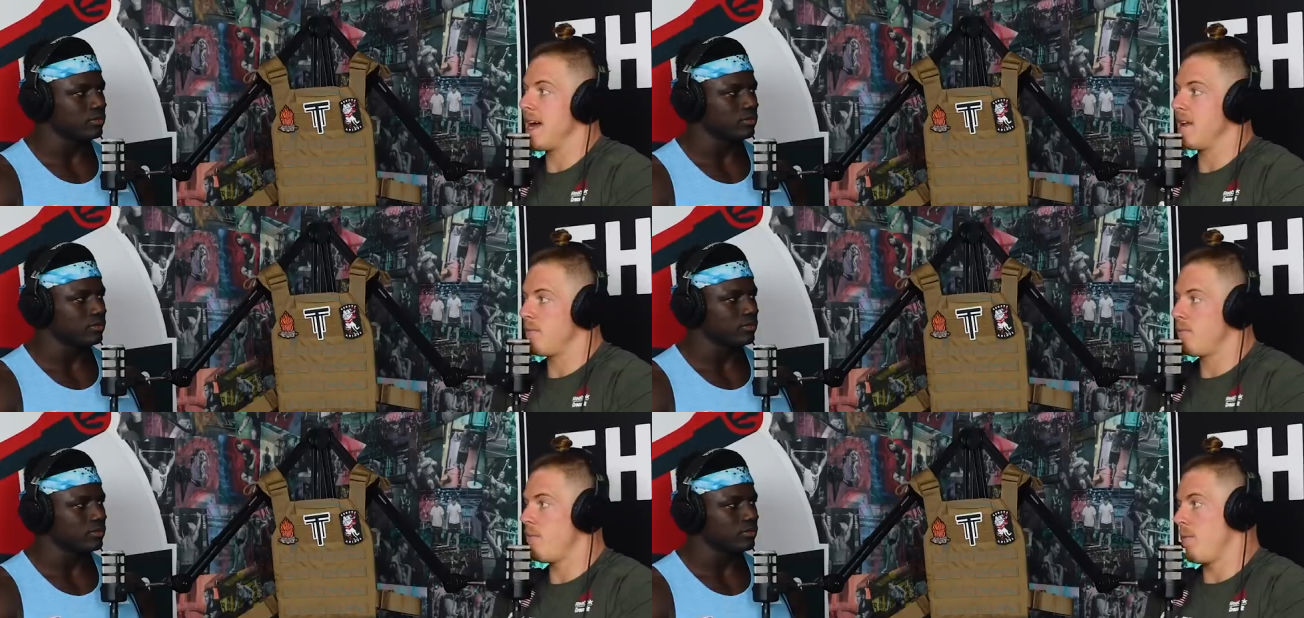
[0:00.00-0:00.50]

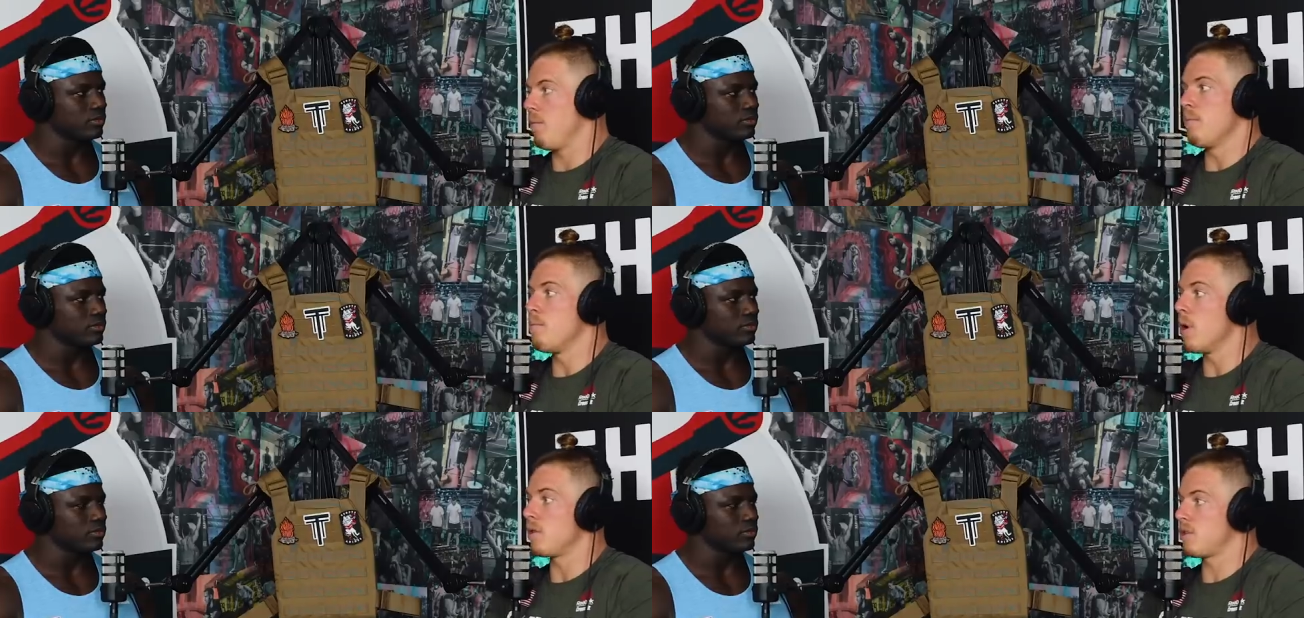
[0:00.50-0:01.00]
Speaker 1: that
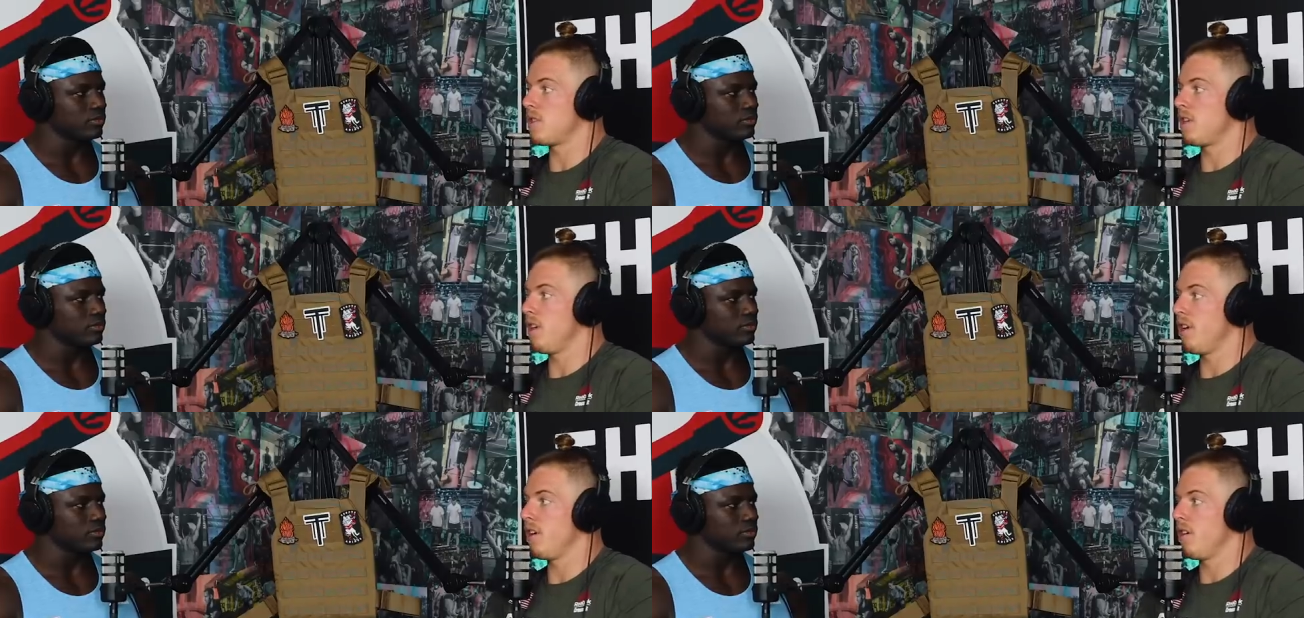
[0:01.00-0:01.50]

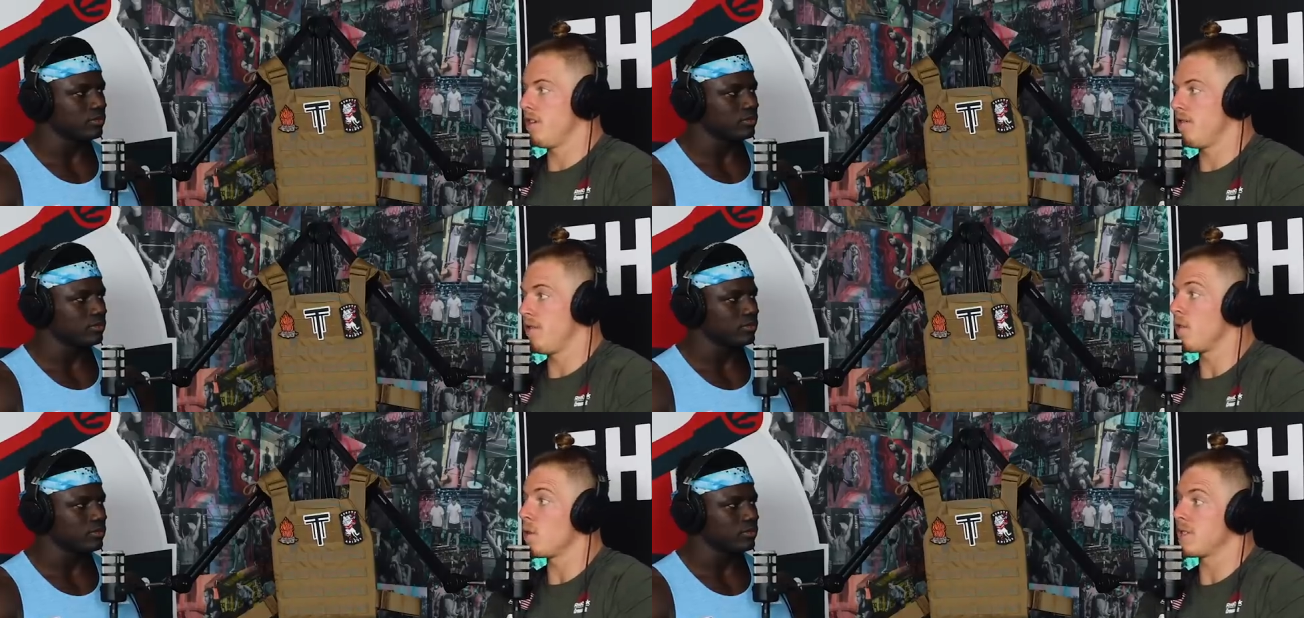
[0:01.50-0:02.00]
mostly
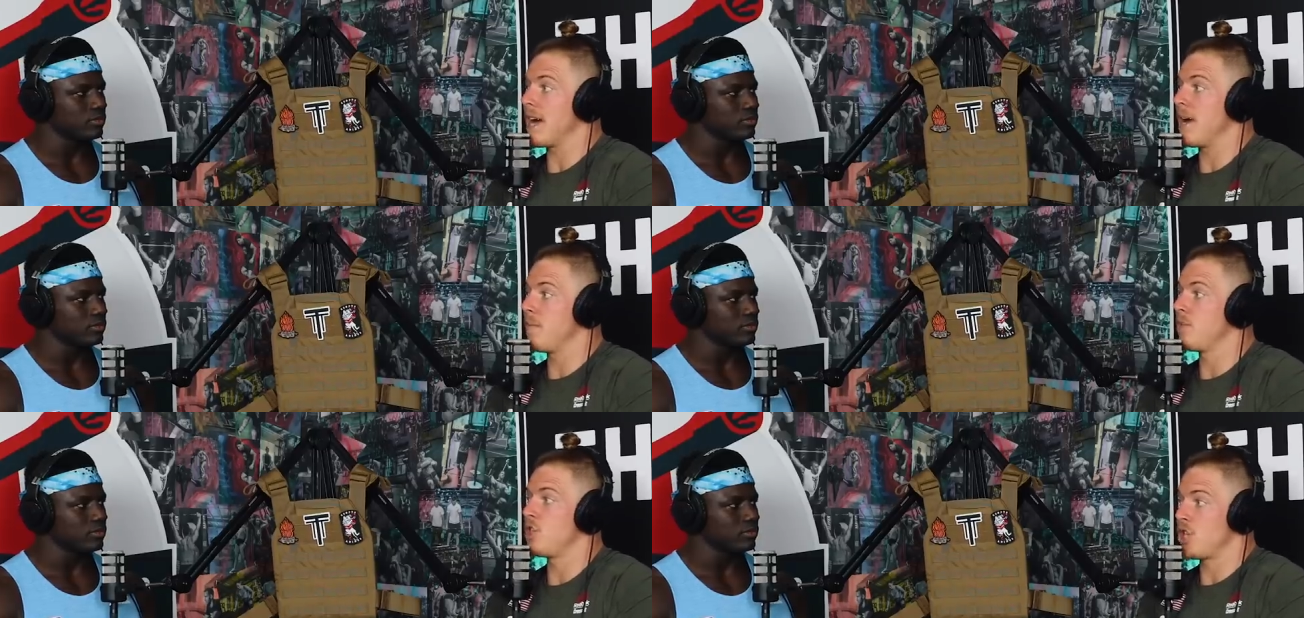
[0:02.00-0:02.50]
your
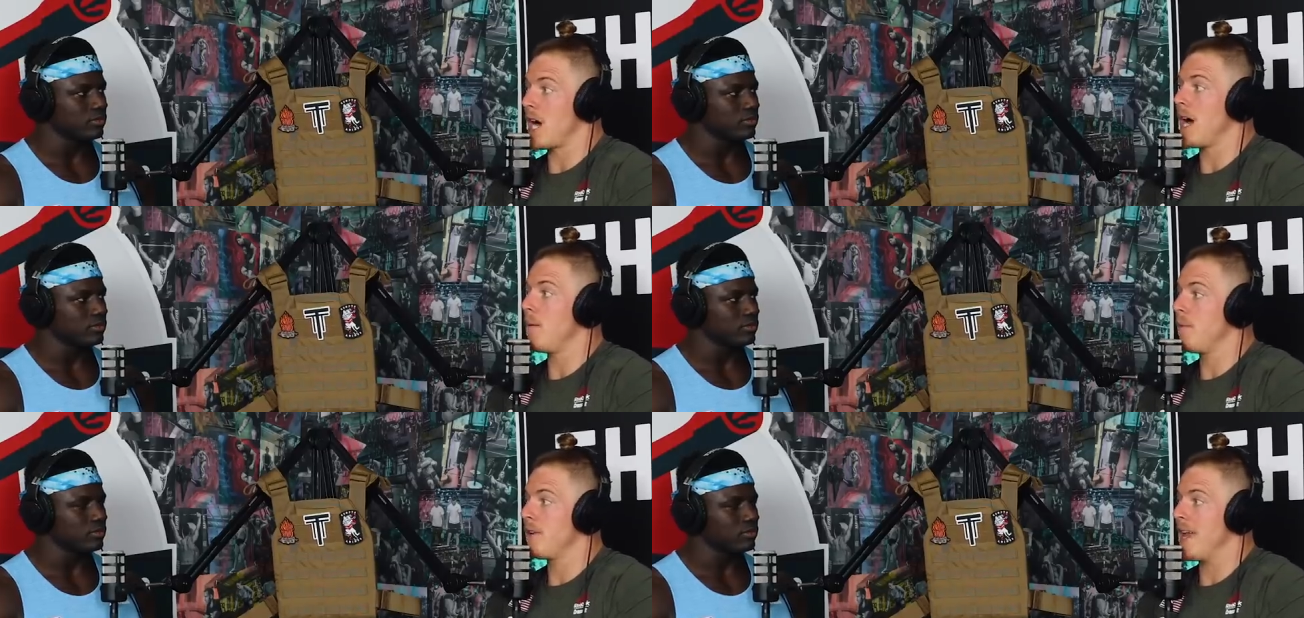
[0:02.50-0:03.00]
full-time
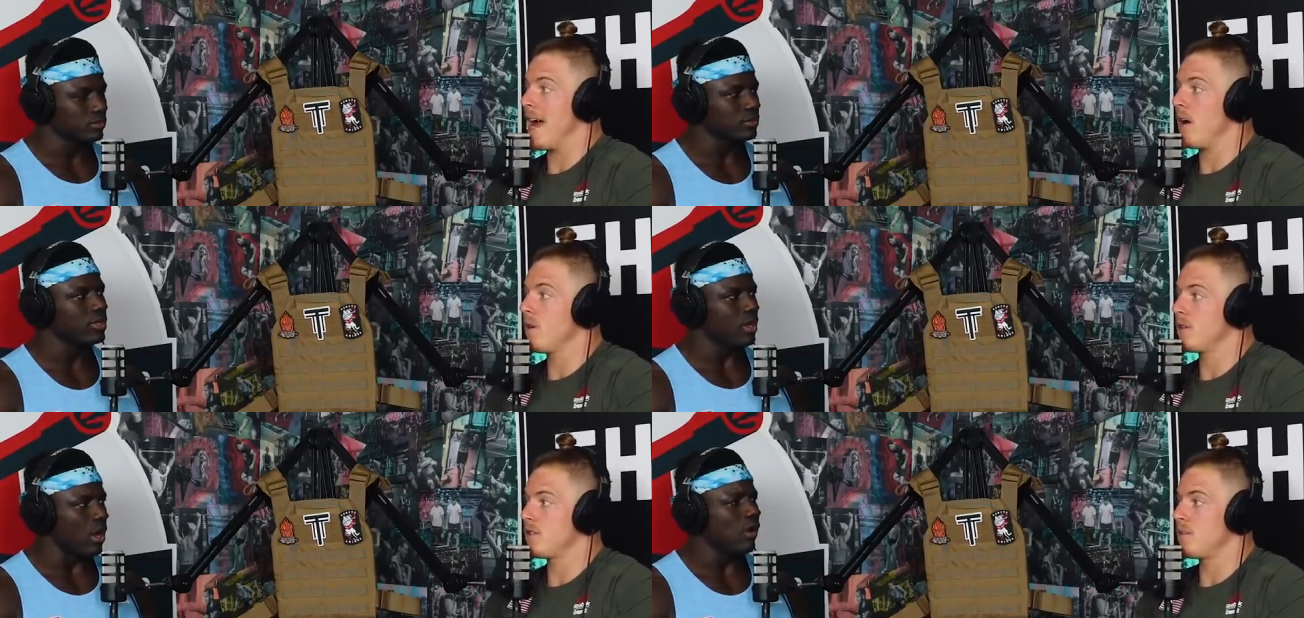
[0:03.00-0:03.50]
job
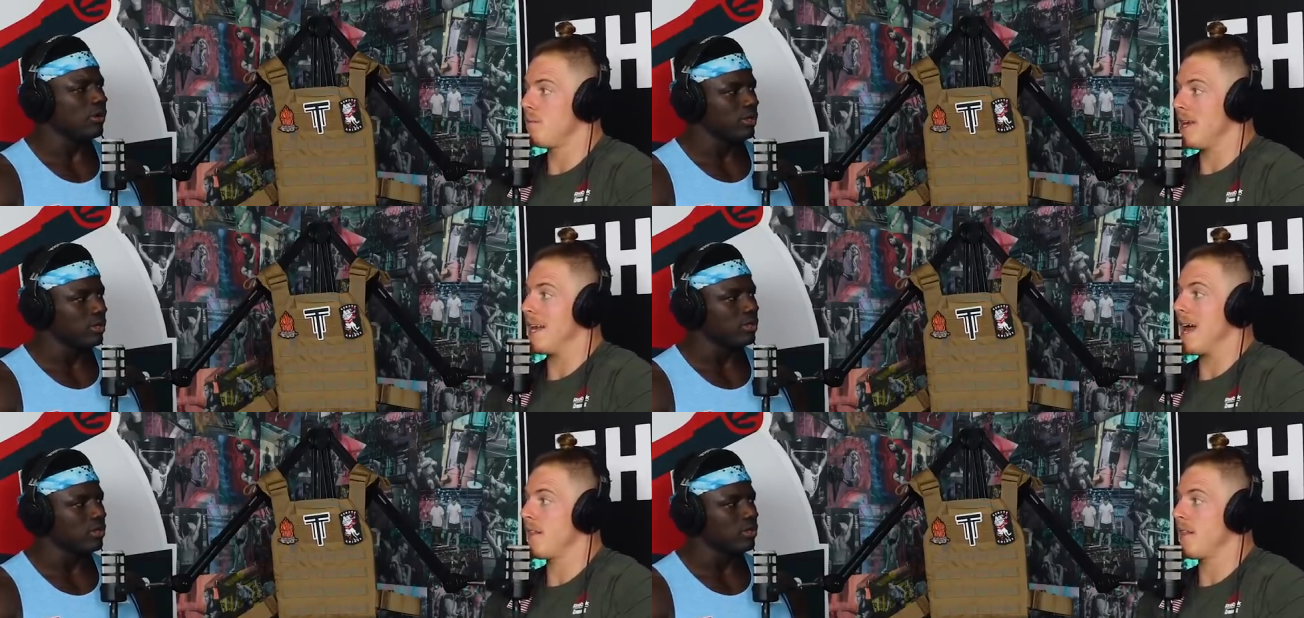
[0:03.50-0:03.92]
now, is to be an